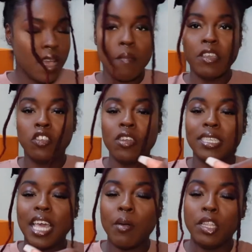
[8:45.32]
I'm gonna show you
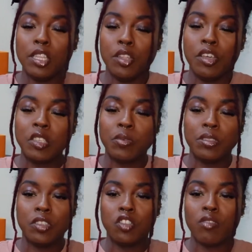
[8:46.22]
guys how it looks with
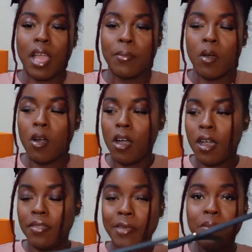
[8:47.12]
the strap
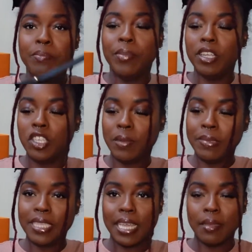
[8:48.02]
on. They've been bunched up
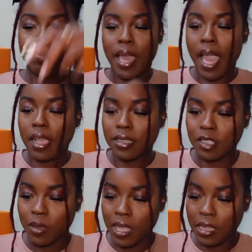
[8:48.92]
inside the bag, so
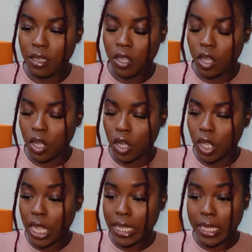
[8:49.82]
that's why they look
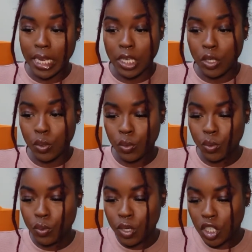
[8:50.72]
like they
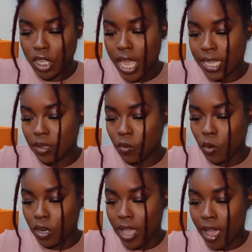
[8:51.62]
do, because she hasn't
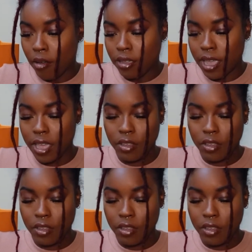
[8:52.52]
worn it out yet.